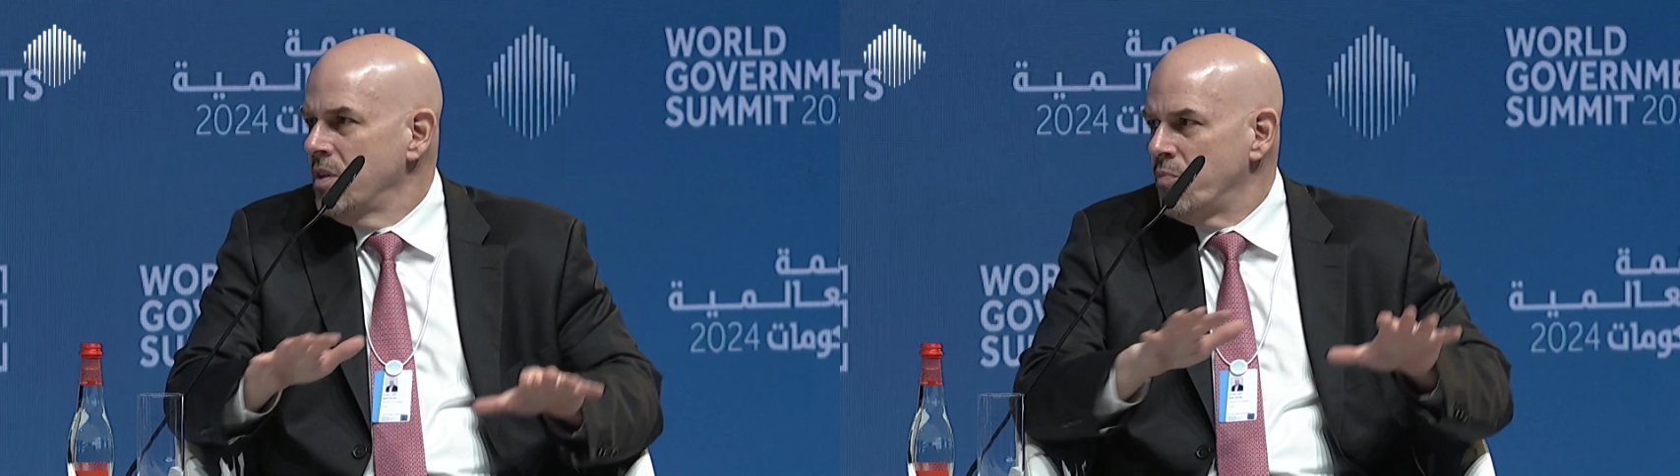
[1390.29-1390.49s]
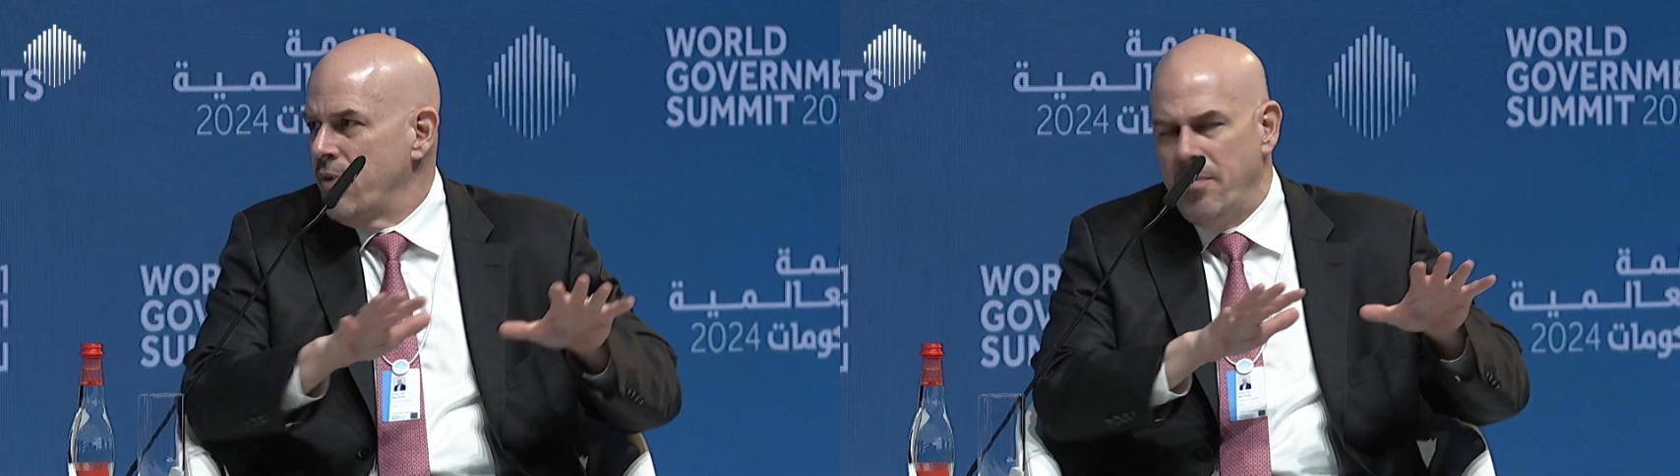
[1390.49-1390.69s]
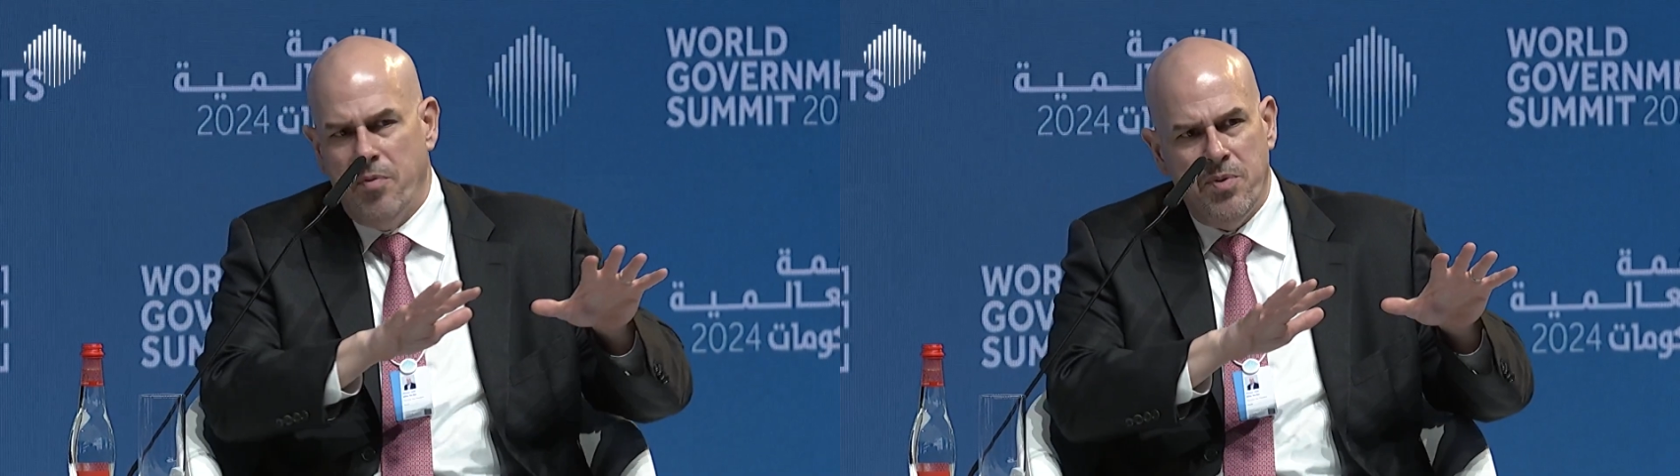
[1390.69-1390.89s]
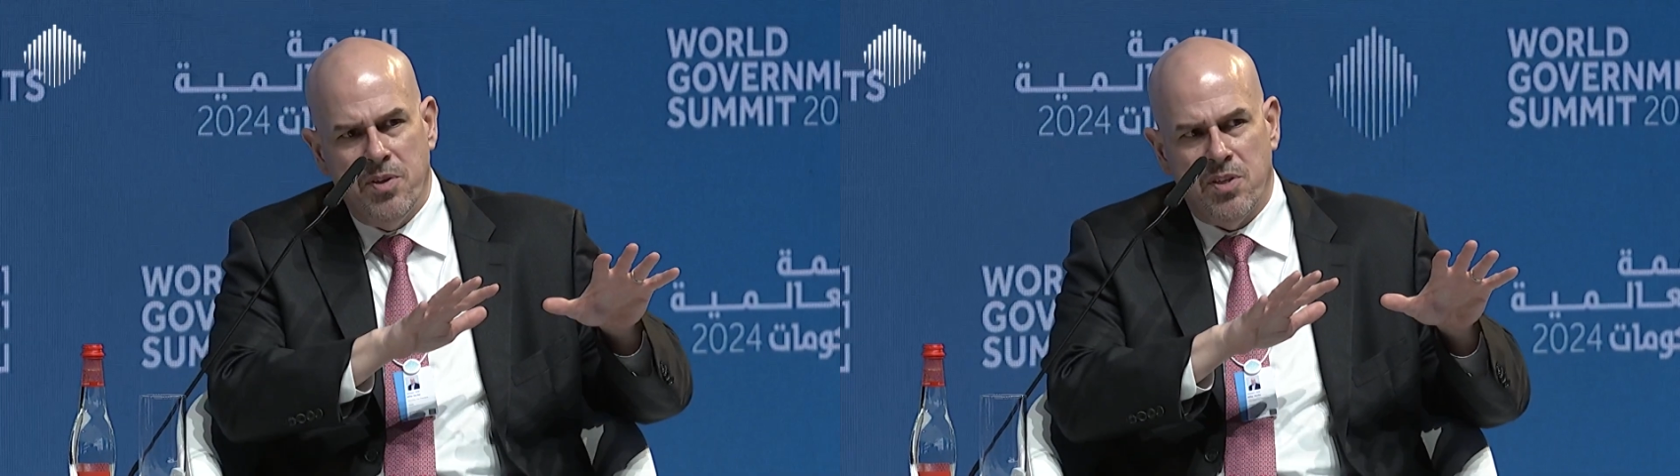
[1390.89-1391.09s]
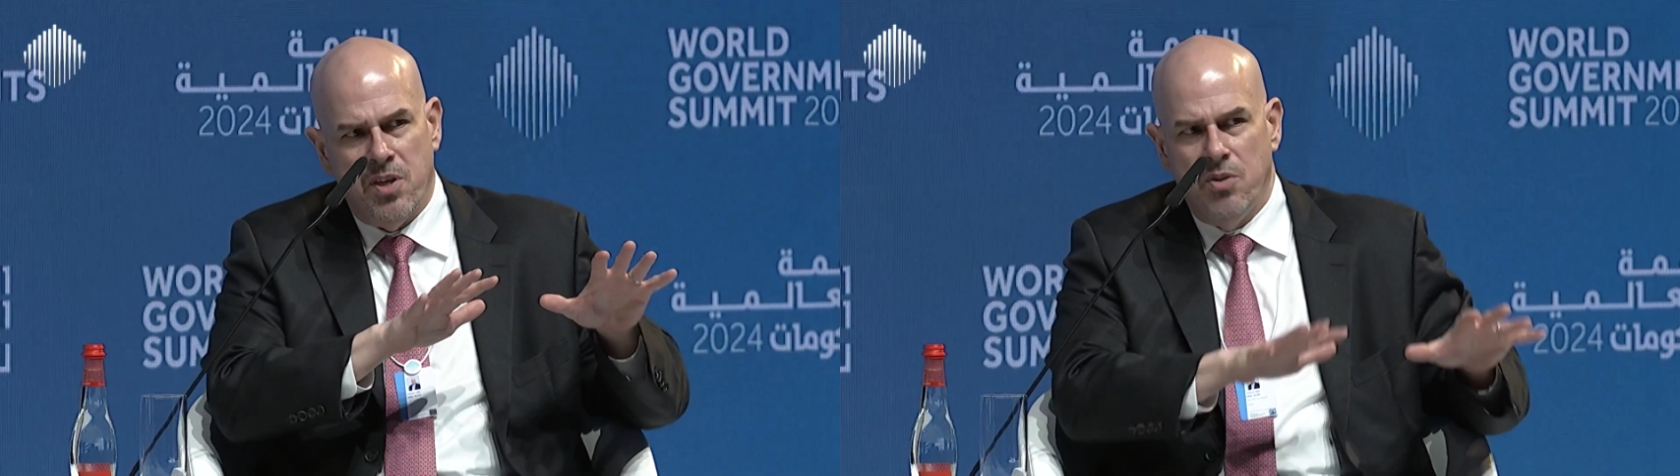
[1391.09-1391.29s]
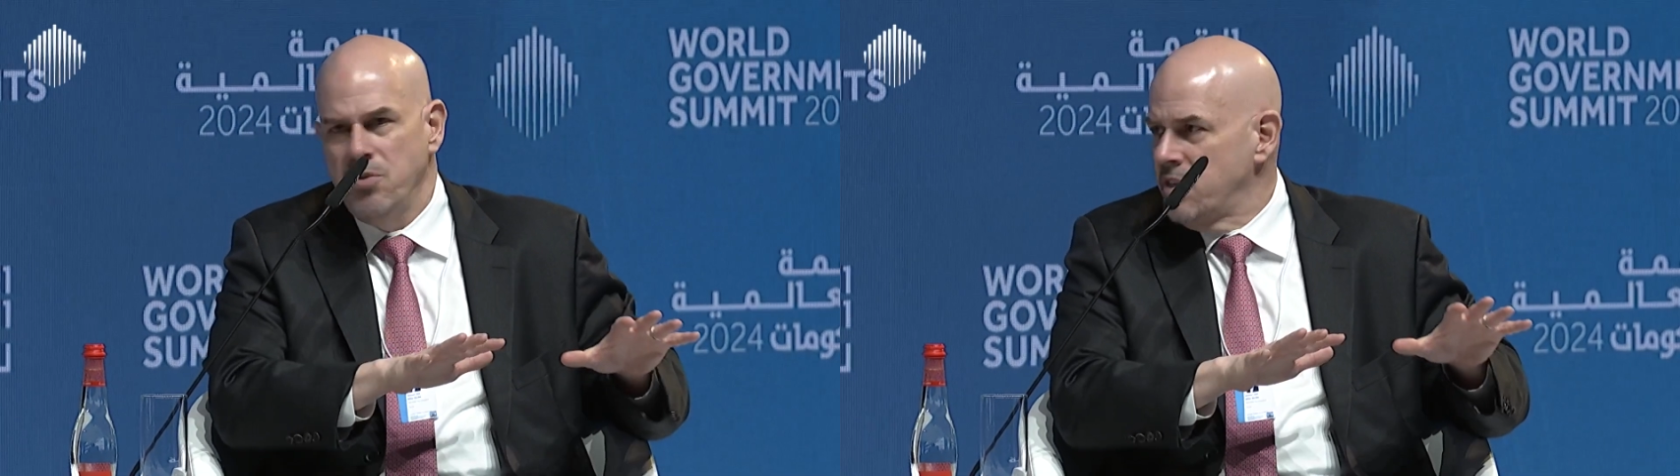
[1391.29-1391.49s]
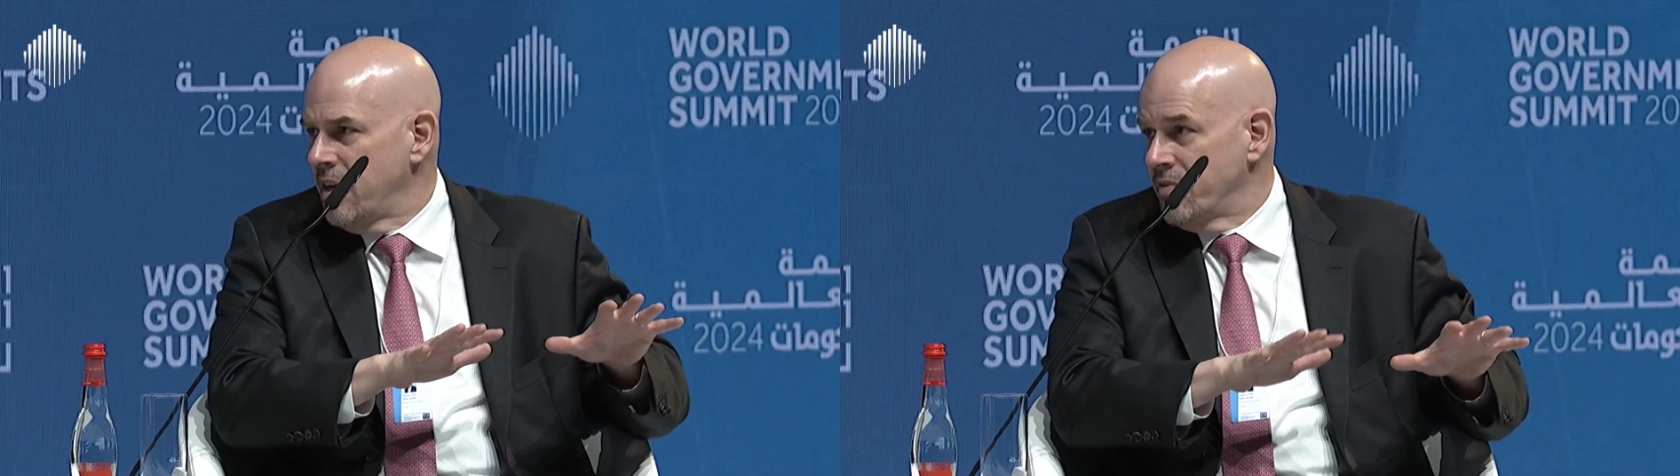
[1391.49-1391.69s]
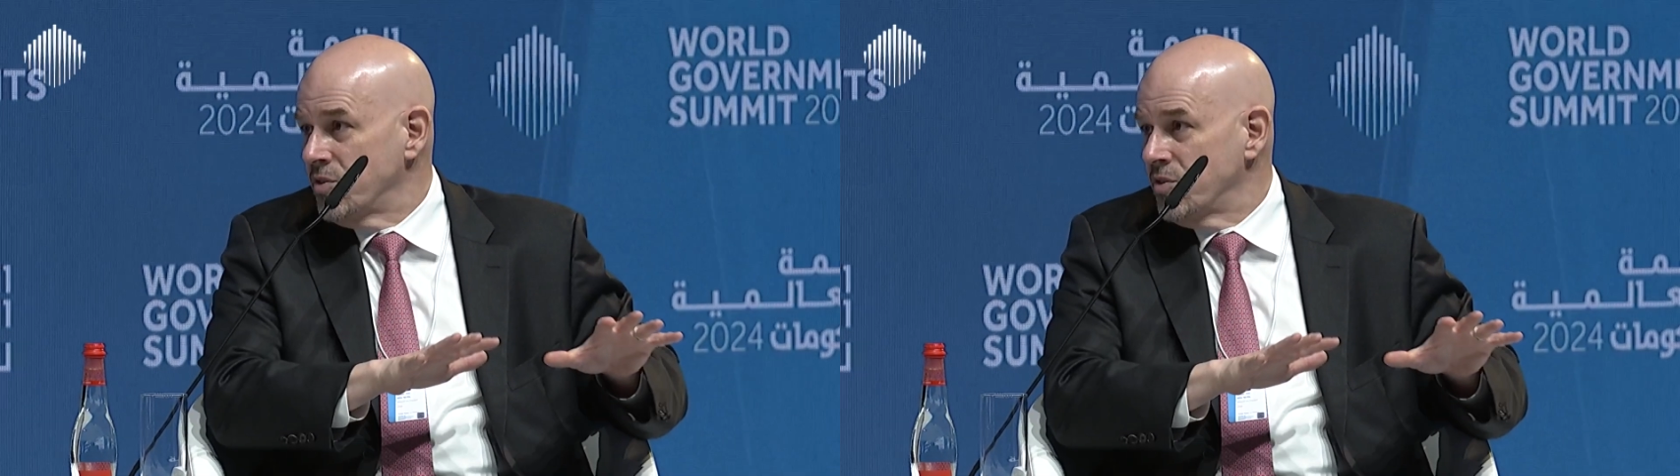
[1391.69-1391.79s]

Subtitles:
The problem is the old stuff